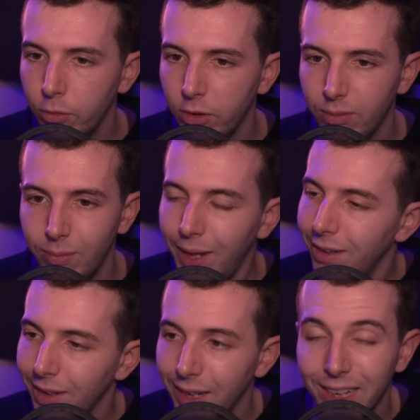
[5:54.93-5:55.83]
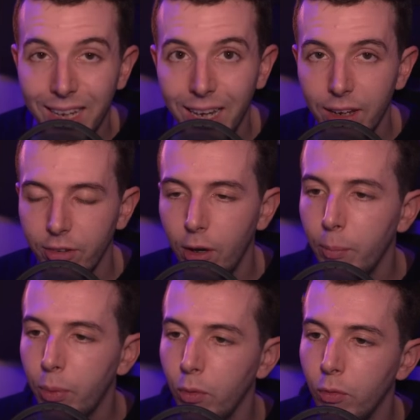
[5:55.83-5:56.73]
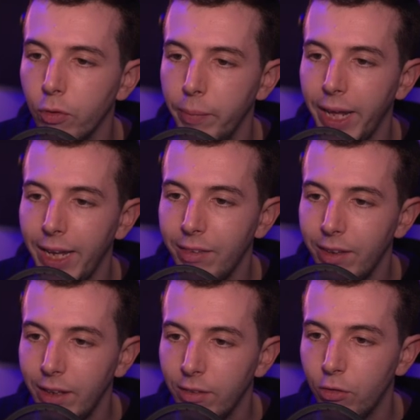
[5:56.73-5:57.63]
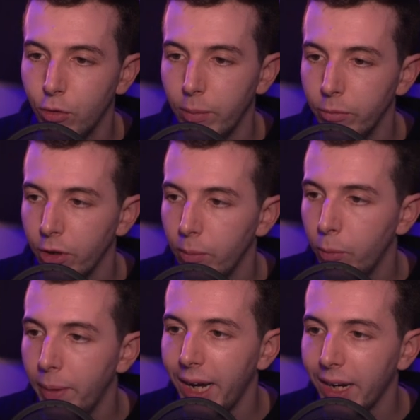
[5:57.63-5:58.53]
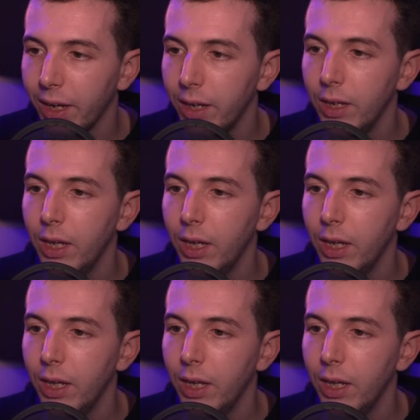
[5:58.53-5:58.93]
just basically a kick sample from an 80s drum sample pack,